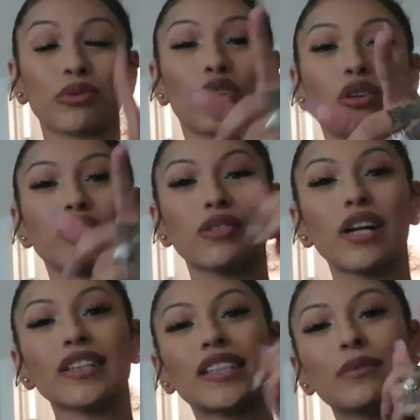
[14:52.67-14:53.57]
What goes
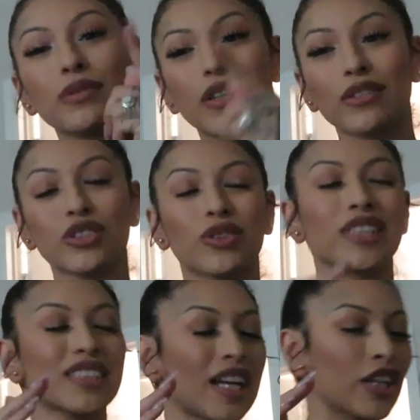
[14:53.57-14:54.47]
around comes around, so it
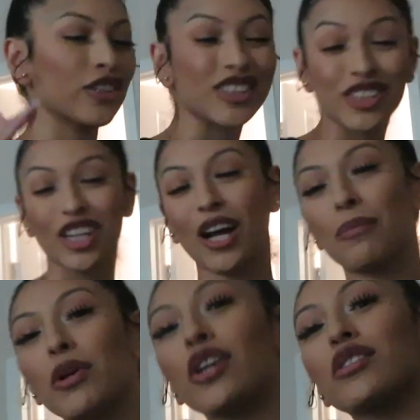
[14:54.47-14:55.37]
is not your
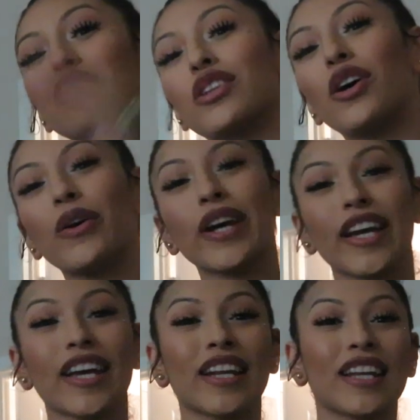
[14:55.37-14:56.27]
job to go
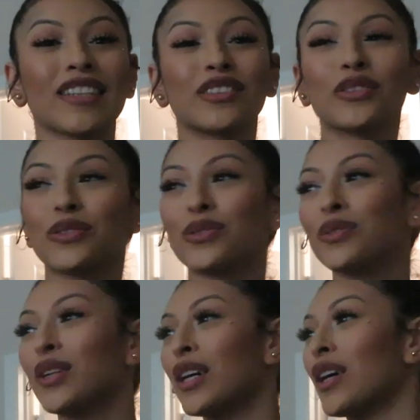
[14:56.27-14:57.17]
ahead and do